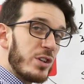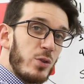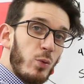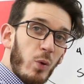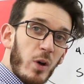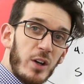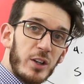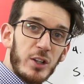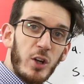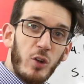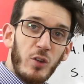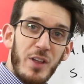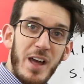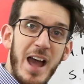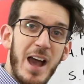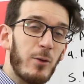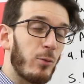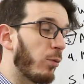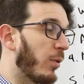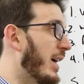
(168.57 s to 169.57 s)
you want to go
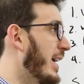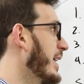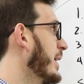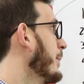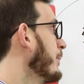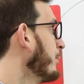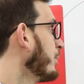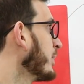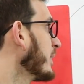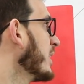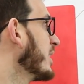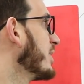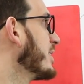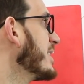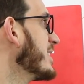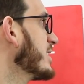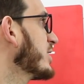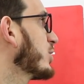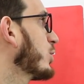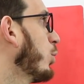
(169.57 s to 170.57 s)
that way.
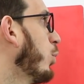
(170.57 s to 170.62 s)
These